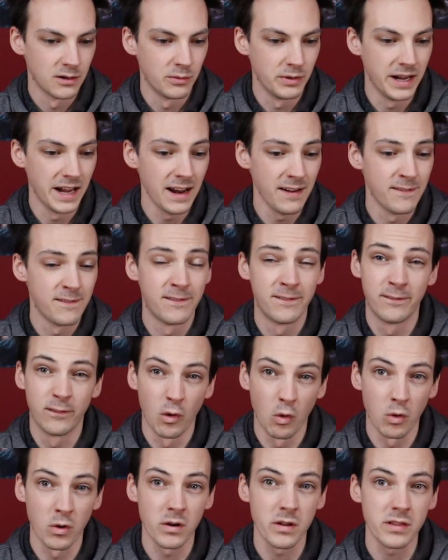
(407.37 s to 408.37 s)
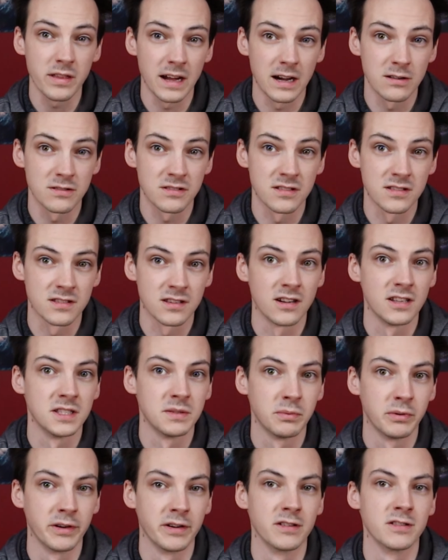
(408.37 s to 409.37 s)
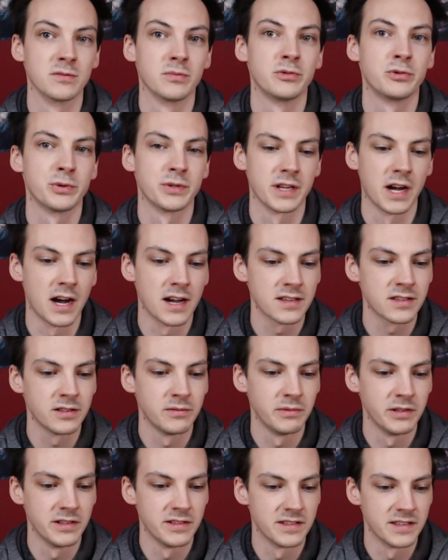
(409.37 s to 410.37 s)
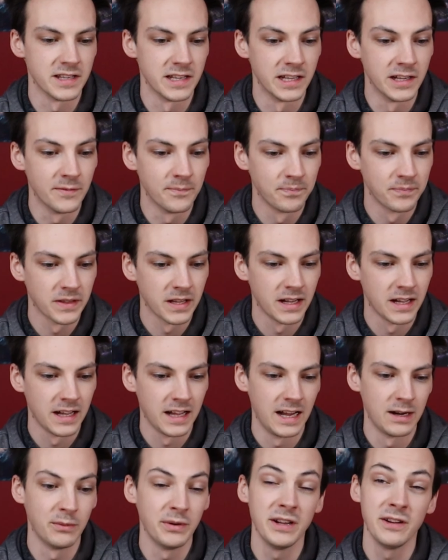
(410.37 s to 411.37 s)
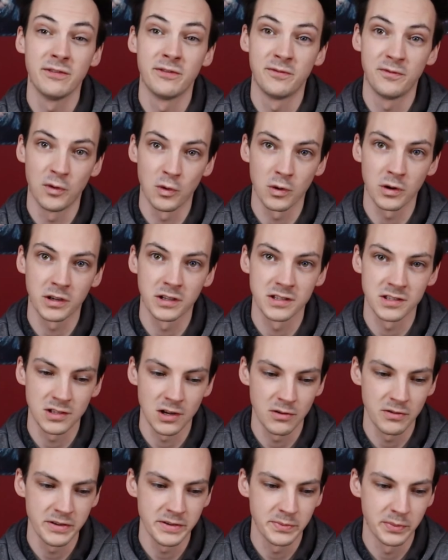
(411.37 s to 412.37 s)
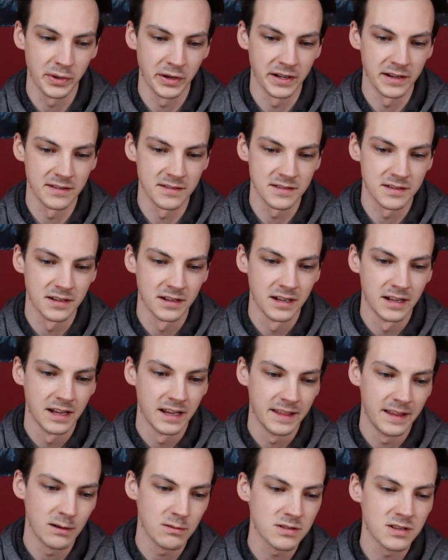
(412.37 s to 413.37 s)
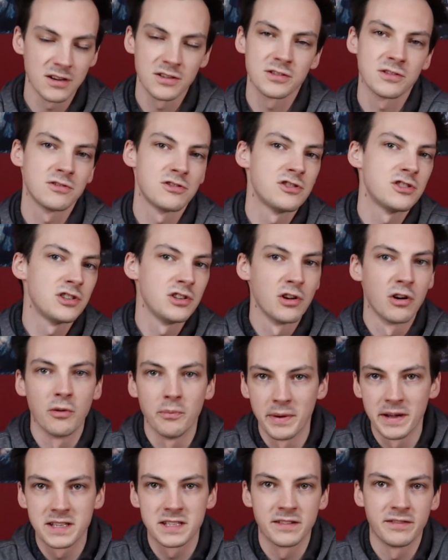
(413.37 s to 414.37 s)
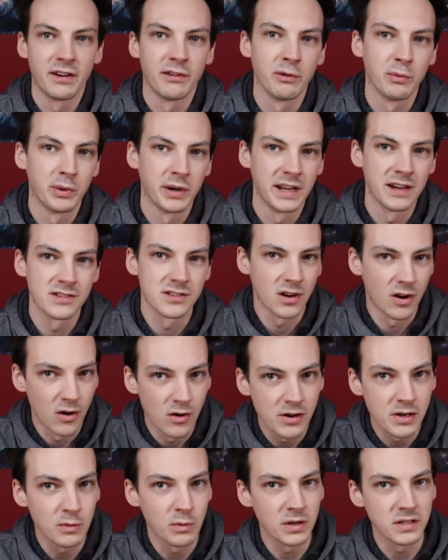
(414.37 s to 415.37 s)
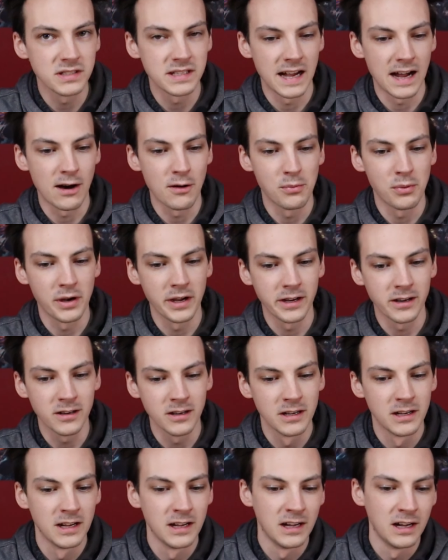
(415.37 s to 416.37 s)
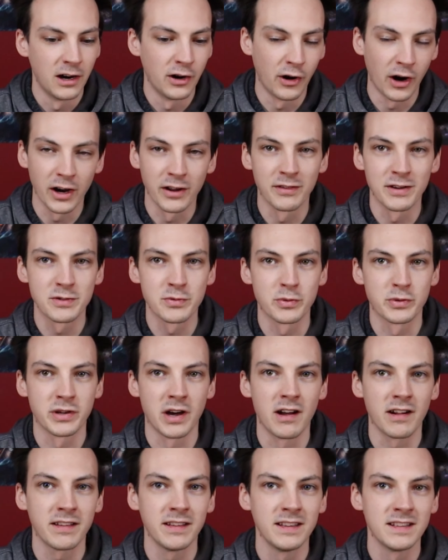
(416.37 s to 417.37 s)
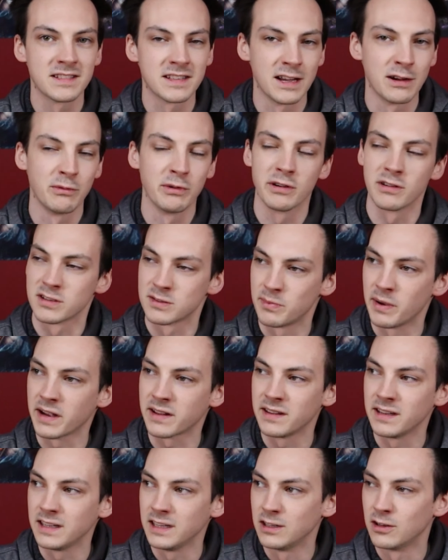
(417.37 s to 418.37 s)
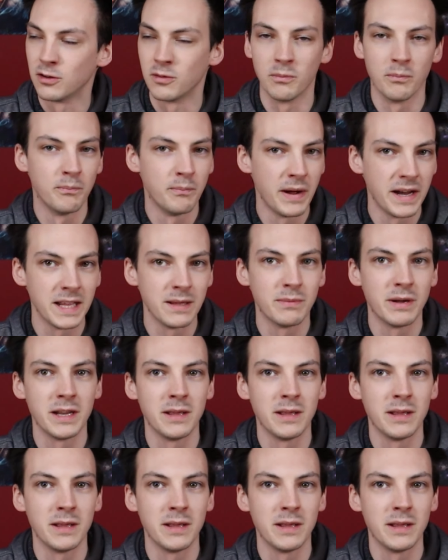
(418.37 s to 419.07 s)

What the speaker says: We had 4,000 Suns players, which was awesome to see. And we had 4 Custodes players. There was also just, a mix of everybody else. Only 1 Tau player. A lot of us were talking, saying we were expecting, many